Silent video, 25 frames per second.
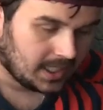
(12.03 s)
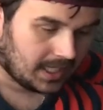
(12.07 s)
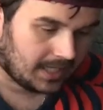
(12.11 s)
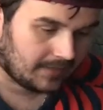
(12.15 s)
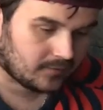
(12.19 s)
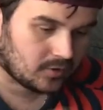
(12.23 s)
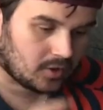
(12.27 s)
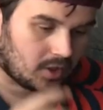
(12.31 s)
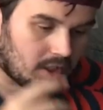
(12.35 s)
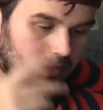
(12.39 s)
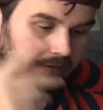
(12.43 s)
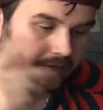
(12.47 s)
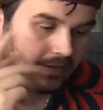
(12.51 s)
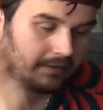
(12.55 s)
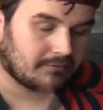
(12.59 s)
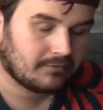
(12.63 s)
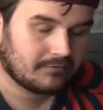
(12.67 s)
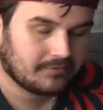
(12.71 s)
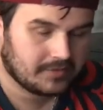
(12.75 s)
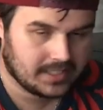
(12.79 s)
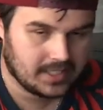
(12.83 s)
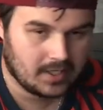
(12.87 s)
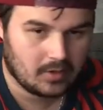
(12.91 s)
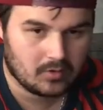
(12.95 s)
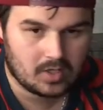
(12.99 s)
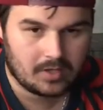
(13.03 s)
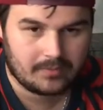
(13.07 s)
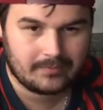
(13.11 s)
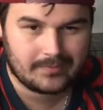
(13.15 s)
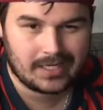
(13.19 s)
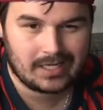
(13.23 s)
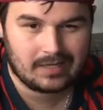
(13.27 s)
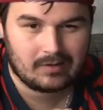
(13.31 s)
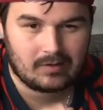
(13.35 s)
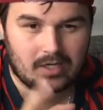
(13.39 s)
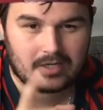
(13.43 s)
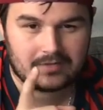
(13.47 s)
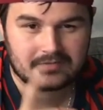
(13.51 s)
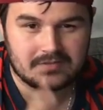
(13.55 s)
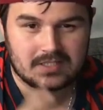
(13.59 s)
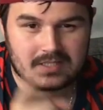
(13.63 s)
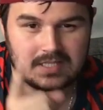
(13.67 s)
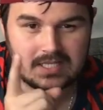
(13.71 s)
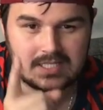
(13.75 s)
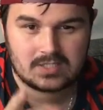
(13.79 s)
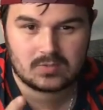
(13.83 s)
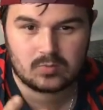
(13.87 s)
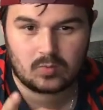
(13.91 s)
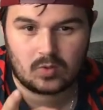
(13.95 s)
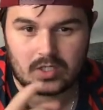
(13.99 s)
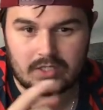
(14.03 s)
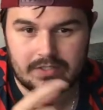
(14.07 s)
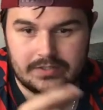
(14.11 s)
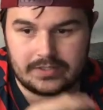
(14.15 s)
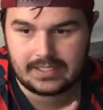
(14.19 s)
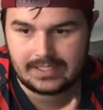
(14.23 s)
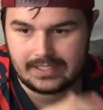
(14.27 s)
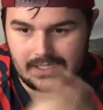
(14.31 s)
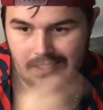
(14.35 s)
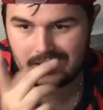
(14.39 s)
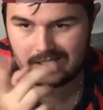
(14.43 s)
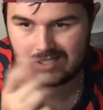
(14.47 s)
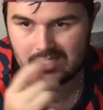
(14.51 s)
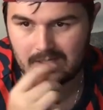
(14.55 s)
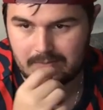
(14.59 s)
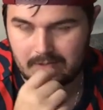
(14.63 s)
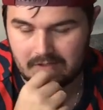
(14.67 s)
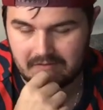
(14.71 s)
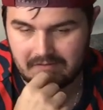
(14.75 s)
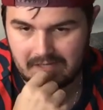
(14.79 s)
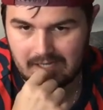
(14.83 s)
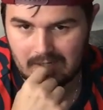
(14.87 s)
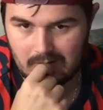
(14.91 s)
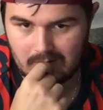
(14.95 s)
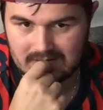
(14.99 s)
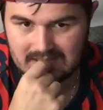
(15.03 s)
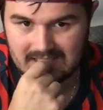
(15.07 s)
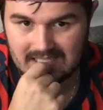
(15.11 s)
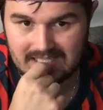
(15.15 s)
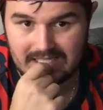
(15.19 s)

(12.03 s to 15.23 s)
I've got another video coming out after this one in a couple of hours,